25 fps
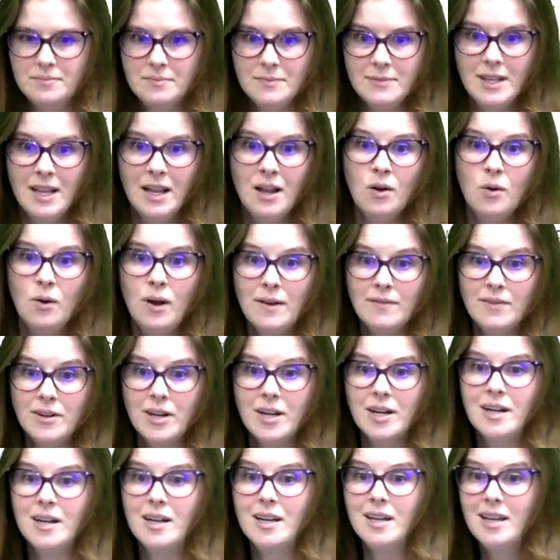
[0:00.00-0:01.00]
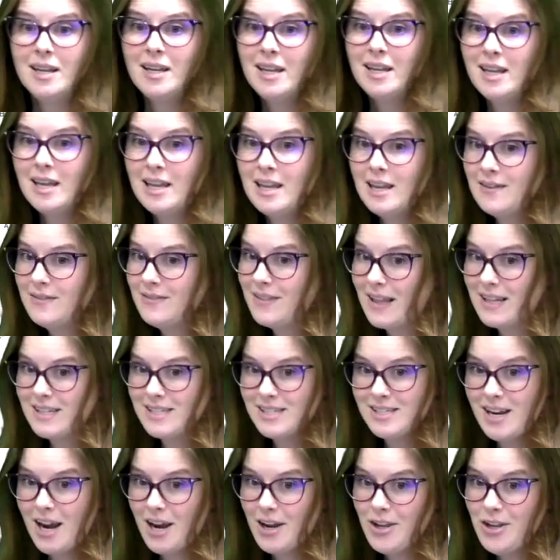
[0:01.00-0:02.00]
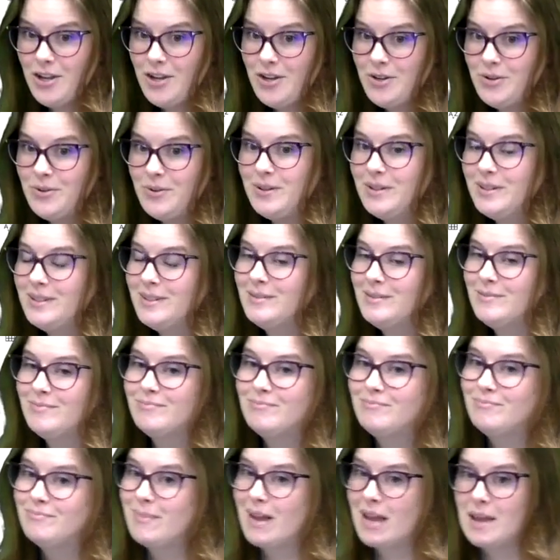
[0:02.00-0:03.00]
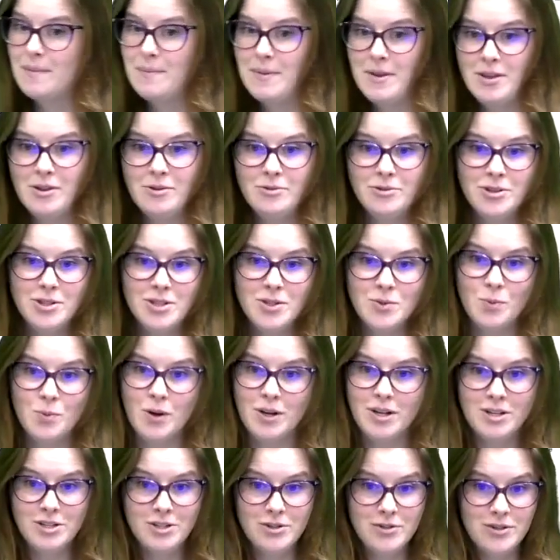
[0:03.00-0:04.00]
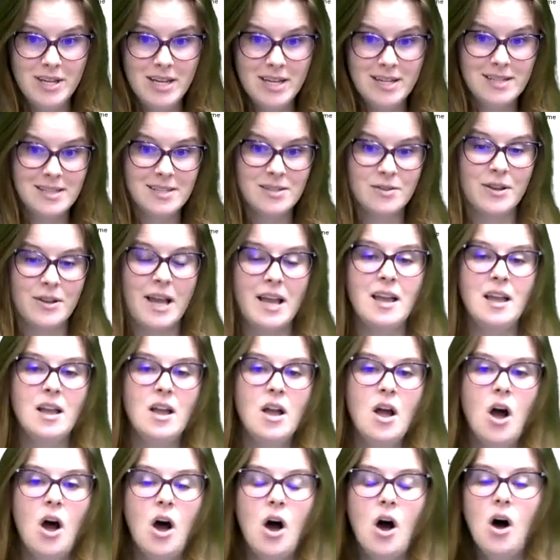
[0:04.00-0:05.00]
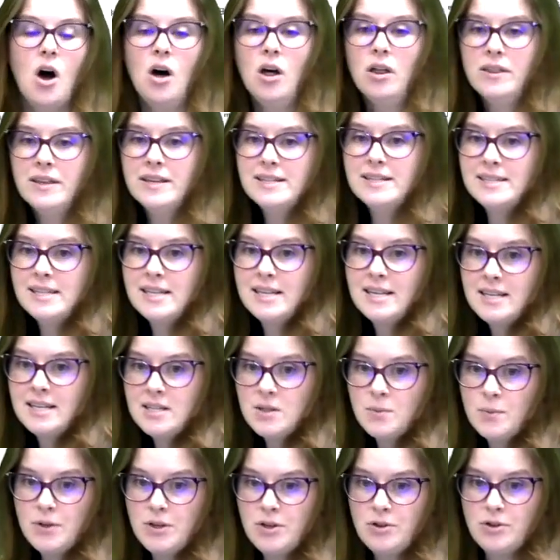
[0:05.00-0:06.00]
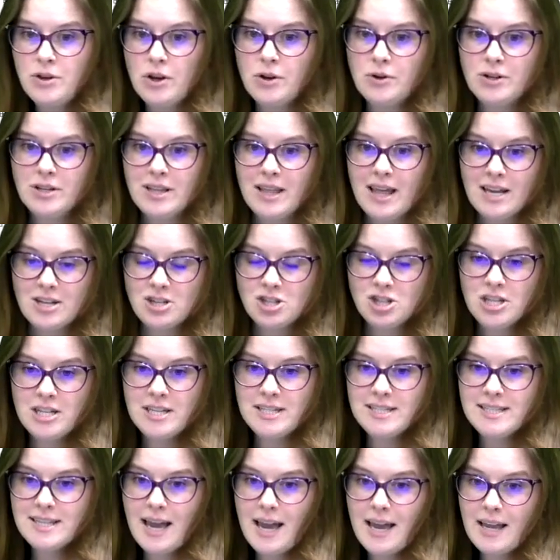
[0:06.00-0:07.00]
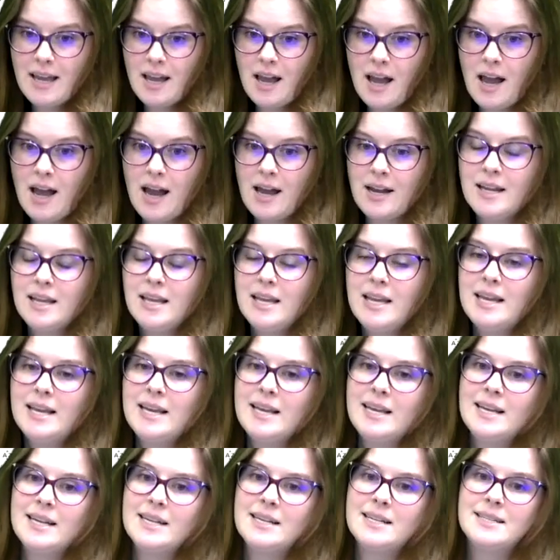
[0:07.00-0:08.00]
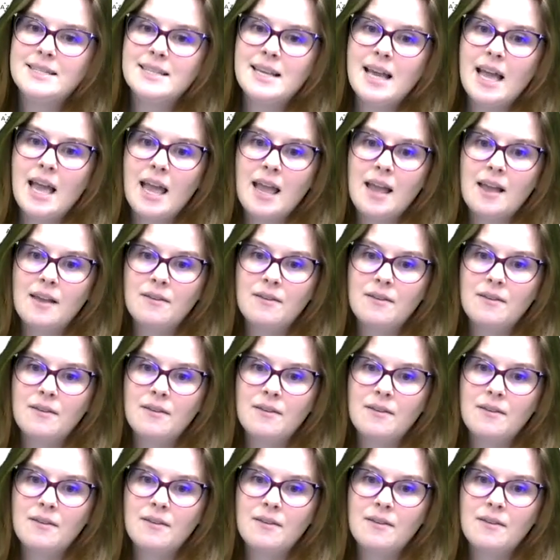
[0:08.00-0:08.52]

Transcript: However, if that's not you, maybe you just want to do this, okay? All this is, when you go to that Sheets icon, is a